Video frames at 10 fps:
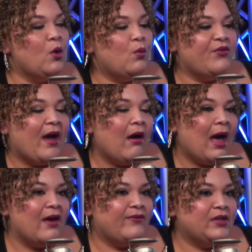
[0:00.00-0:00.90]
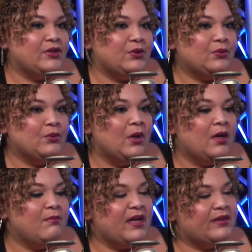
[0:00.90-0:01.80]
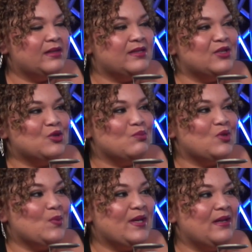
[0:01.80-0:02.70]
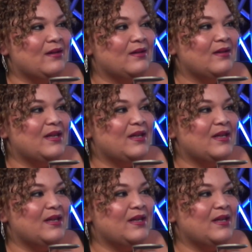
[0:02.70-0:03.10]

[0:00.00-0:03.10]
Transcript: without having to make the decision between